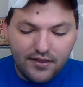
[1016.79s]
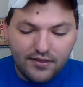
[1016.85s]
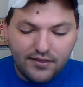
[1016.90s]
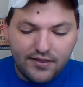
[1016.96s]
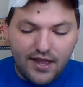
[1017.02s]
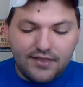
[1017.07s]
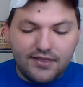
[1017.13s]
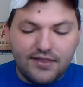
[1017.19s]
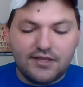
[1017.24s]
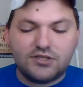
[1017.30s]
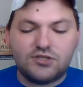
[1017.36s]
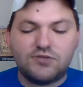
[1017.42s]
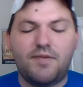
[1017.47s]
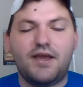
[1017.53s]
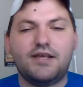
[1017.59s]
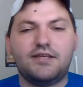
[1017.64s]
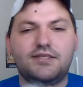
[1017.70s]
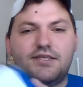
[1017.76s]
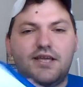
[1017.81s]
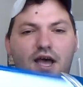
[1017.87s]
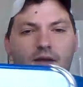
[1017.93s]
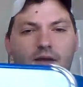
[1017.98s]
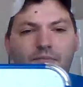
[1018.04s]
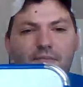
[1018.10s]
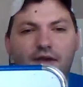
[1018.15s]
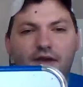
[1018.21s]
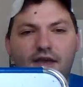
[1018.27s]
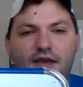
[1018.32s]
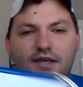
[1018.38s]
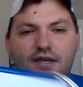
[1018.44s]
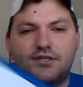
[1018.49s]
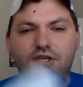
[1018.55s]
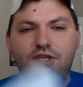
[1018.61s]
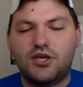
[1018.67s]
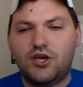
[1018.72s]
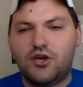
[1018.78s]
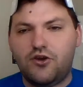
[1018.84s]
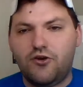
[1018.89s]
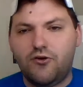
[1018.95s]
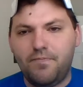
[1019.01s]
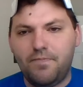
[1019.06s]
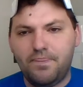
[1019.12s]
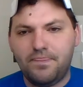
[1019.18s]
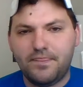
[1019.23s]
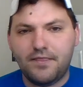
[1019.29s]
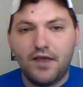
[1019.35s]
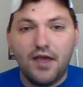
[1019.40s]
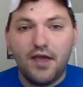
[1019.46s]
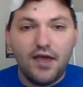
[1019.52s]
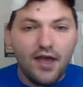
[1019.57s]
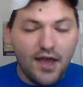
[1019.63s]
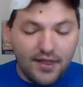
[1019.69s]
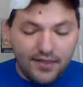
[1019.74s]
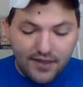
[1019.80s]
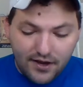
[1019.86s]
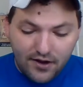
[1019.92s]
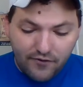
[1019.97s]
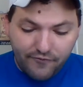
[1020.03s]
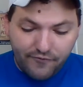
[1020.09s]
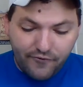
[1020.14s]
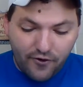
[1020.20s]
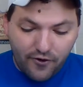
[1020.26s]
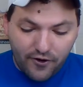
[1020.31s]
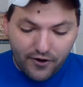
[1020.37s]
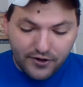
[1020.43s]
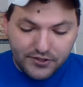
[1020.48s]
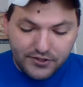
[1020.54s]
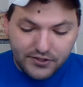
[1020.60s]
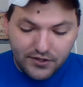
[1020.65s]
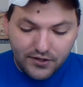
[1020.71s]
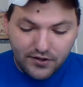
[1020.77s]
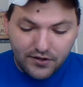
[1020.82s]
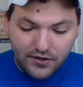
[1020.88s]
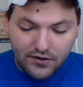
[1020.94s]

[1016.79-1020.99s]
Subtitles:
that this makes up is a cube. And then, of course,